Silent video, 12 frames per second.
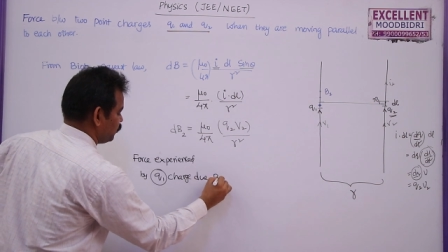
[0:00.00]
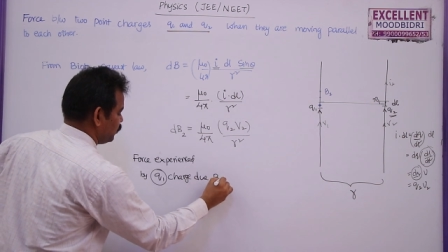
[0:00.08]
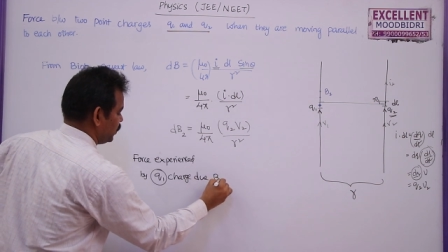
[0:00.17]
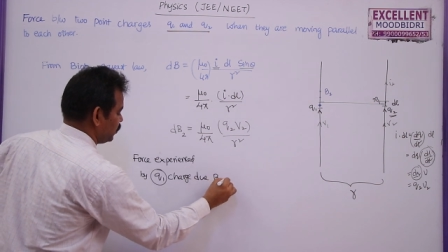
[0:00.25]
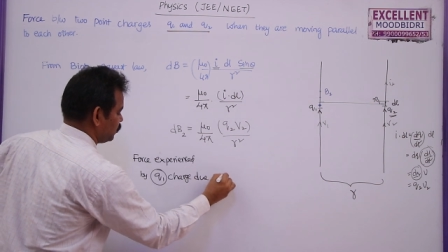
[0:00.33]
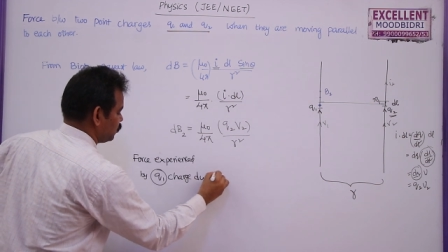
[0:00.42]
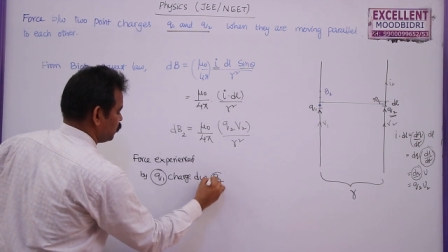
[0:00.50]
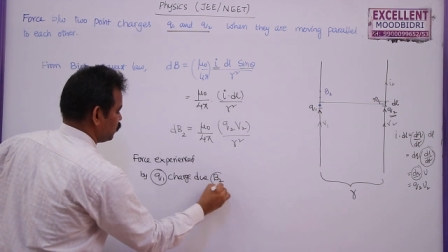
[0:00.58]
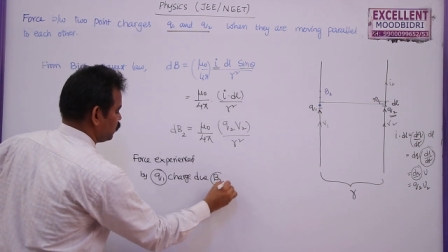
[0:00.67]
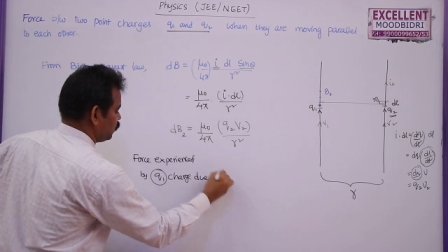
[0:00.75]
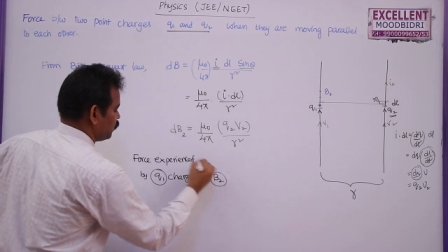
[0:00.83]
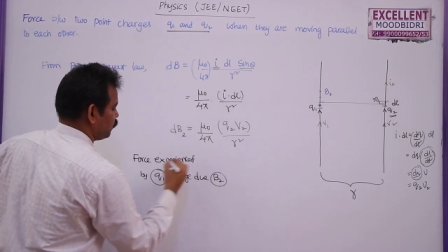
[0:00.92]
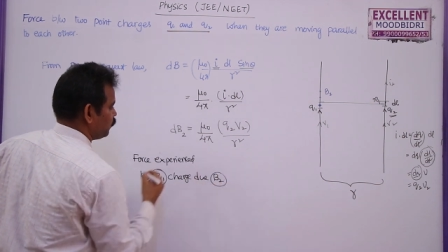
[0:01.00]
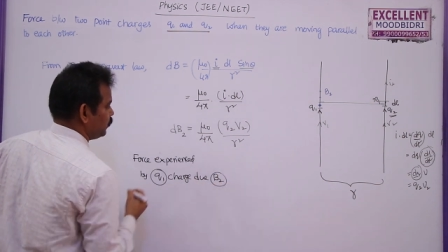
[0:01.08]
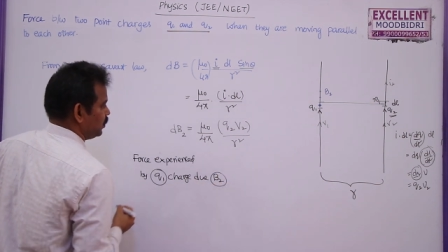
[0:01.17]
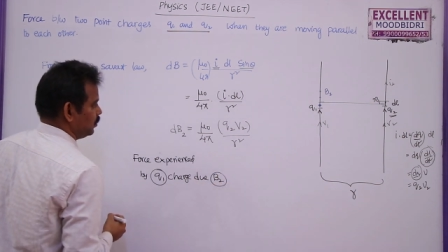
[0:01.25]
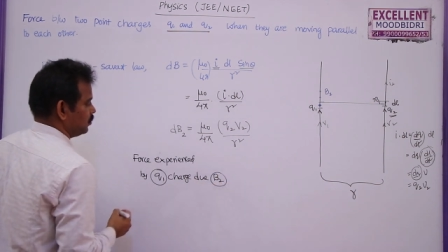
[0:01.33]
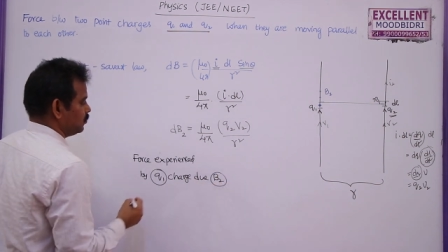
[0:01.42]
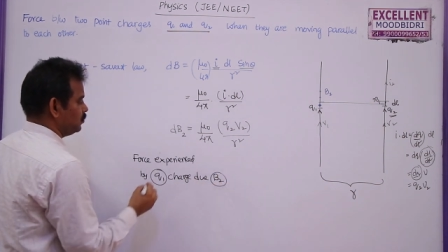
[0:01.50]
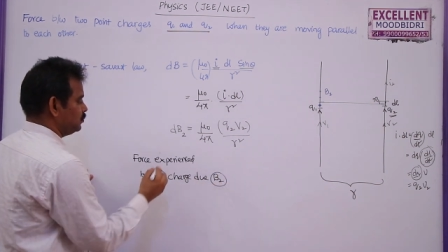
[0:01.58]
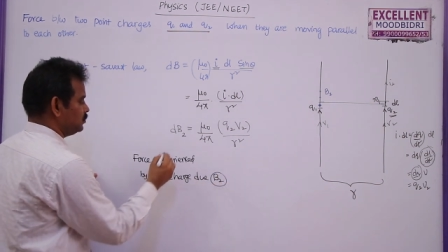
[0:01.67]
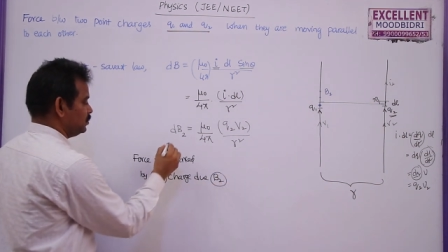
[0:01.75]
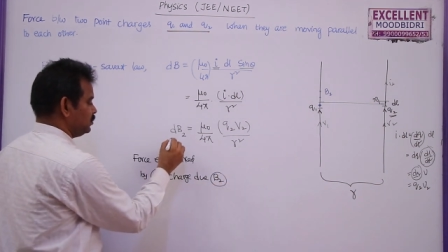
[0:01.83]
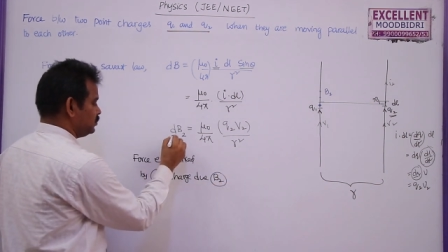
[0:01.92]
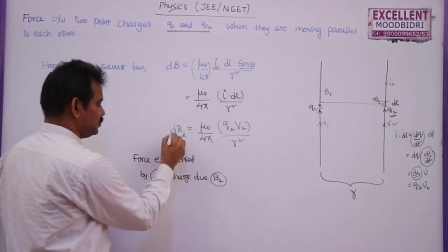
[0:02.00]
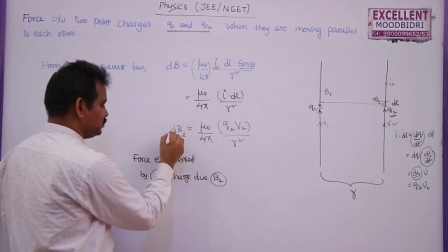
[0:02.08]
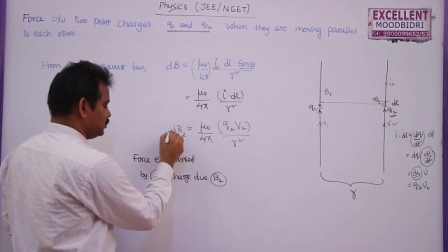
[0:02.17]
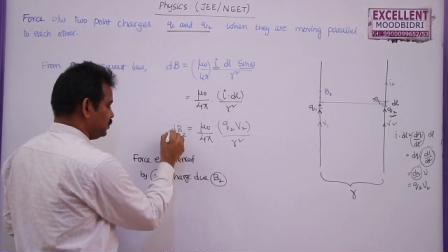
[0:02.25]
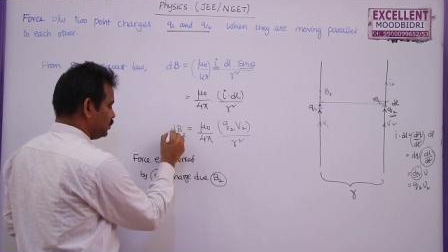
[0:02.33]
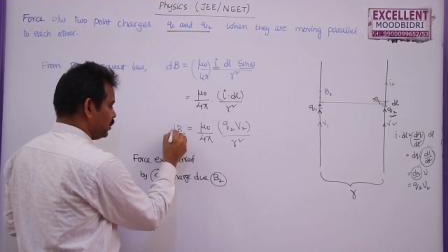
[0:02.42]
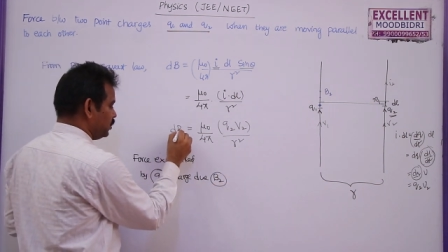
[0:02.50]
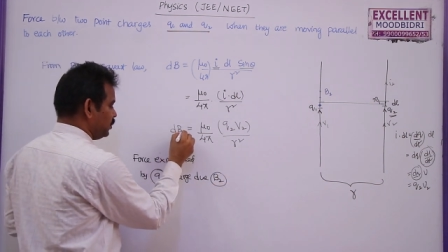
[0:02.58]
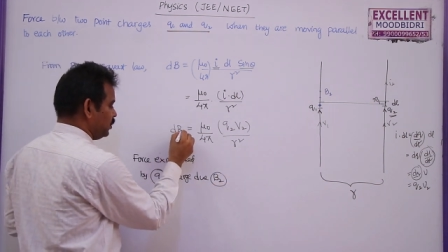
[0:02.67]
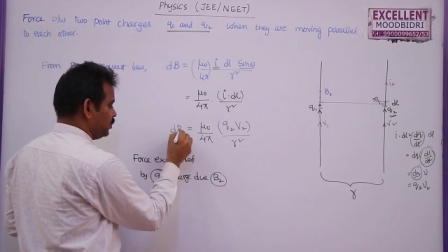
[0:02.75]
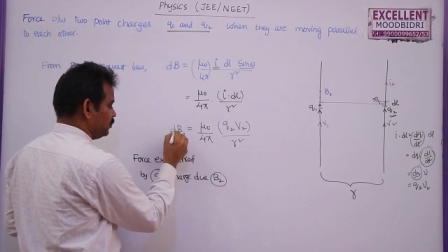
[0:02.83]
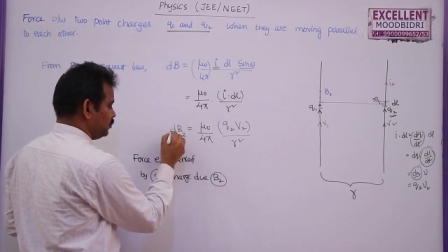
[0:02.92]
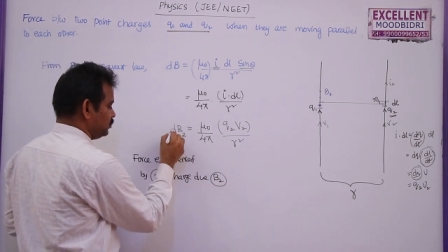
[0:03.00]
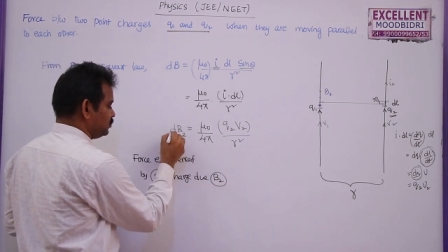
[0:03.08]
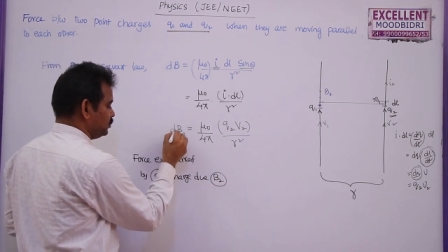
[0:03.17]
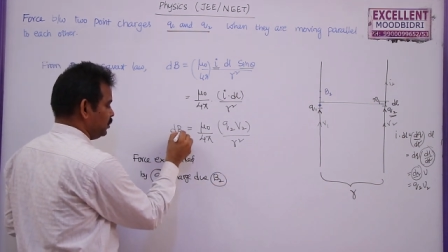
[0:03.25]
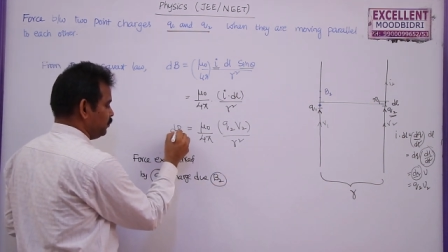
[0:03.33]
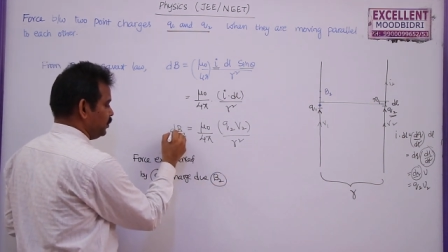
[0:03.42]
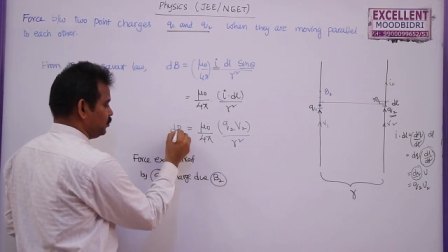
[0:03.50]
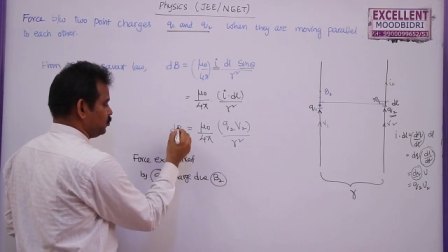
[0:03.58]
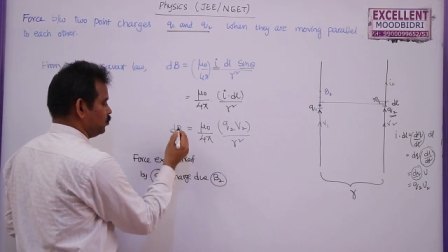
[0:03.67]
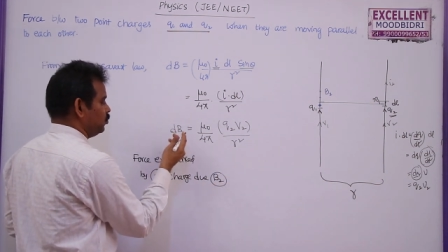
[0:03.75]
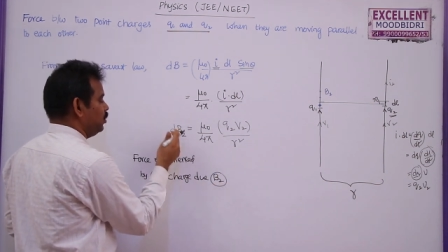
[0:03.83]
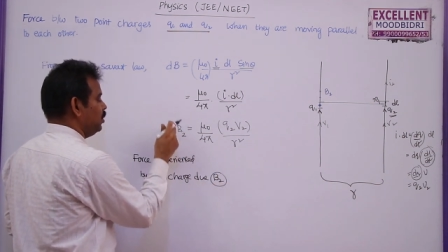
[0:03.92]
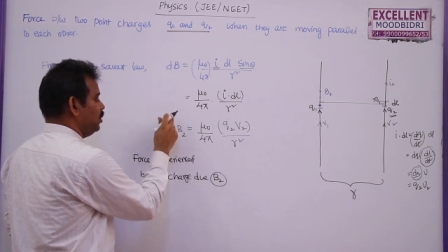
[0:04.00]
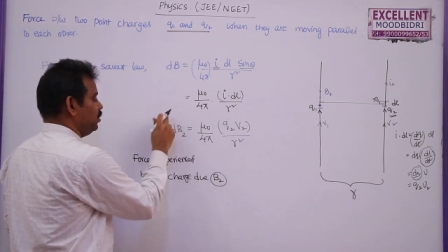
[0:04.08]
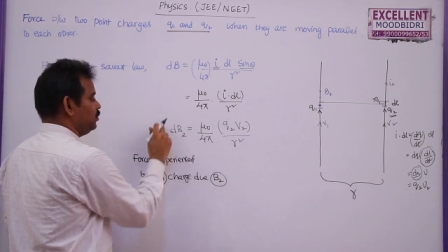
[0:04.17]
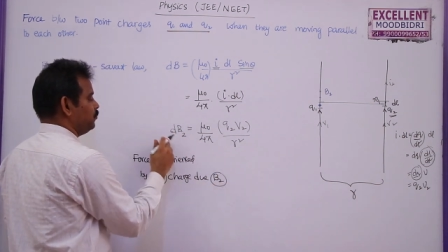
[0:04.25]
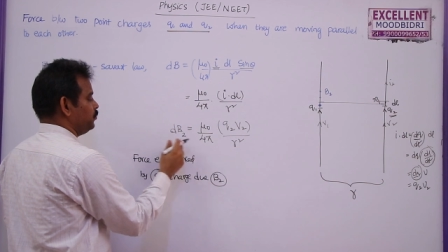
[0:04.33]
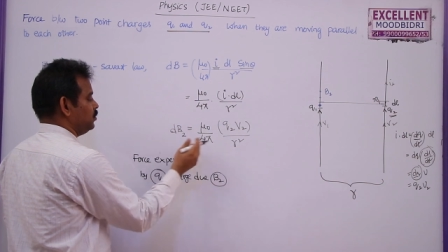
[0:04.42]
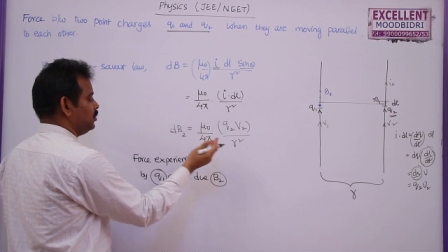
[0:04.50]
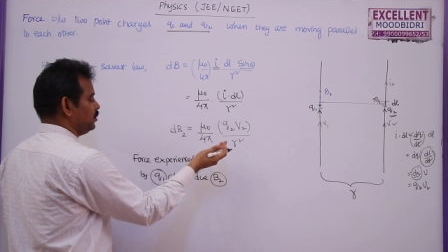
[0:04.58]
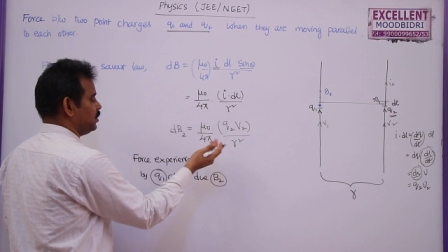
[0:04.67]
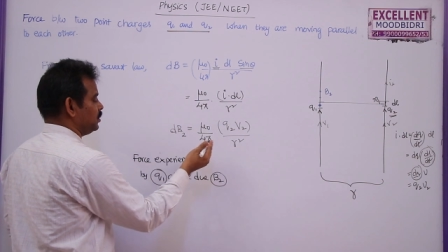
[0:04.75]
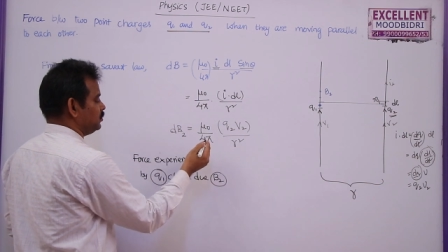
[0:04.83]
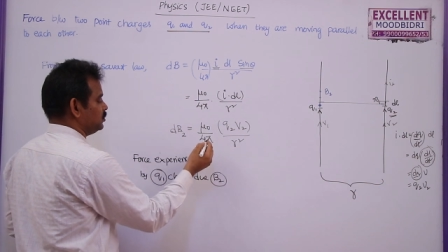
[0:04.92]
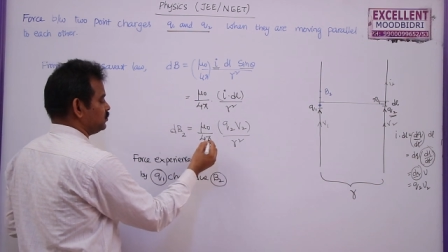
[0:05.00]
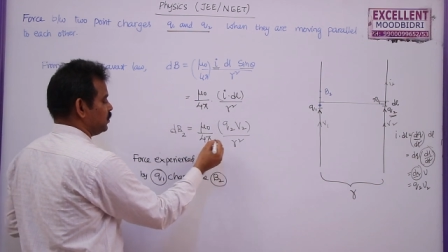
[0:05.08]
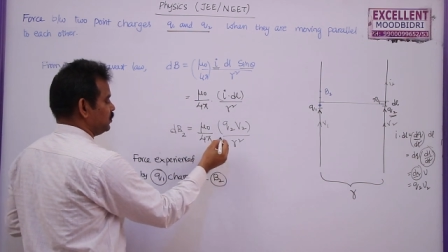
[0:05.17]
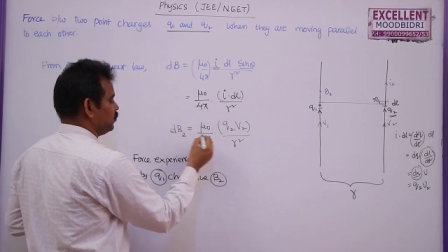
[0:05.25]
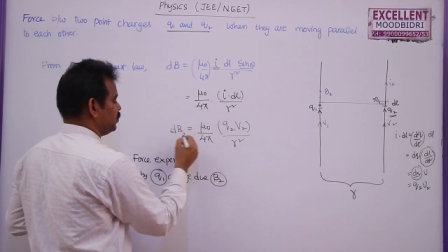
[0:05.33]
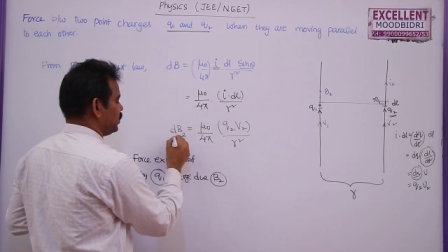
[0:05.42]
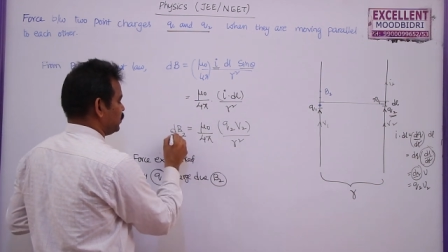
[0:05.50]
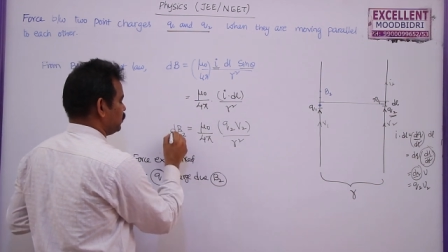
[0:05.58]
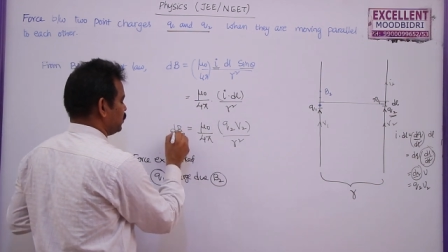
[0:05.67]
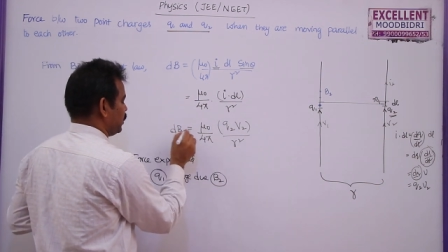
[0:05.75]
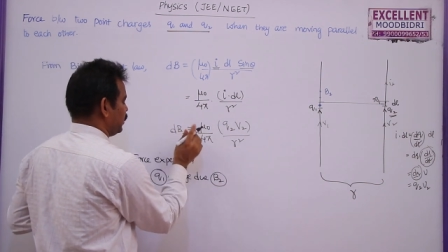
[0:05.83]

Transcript: B2 field. So this is integral D, this dB2. If you integrate this one, you will get to the